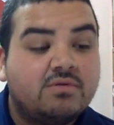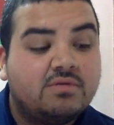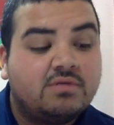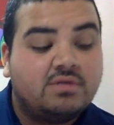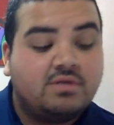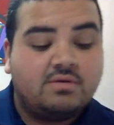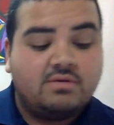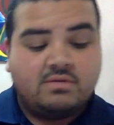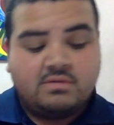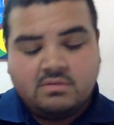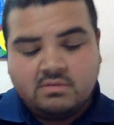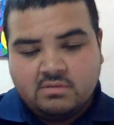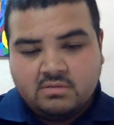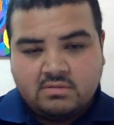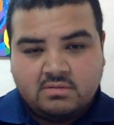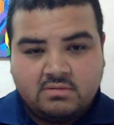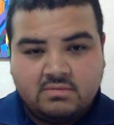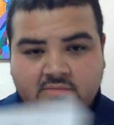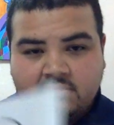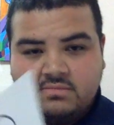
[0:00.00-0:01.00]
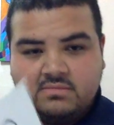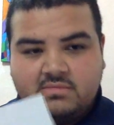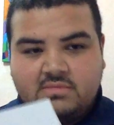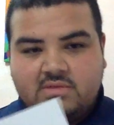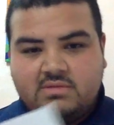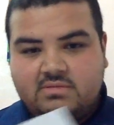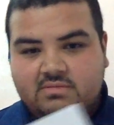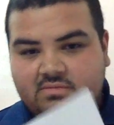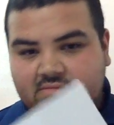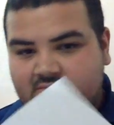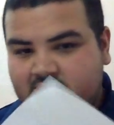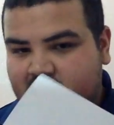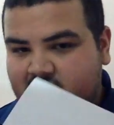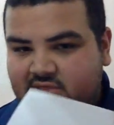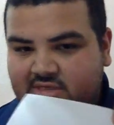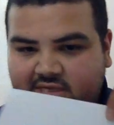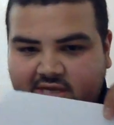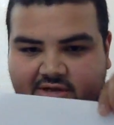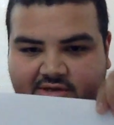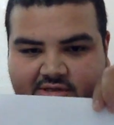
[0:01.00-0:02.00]
So
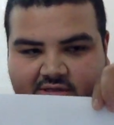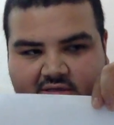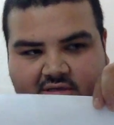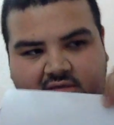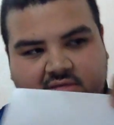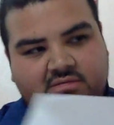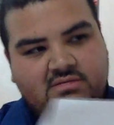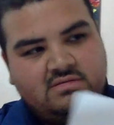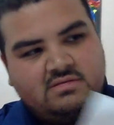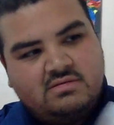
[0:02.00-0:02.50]
scarcity.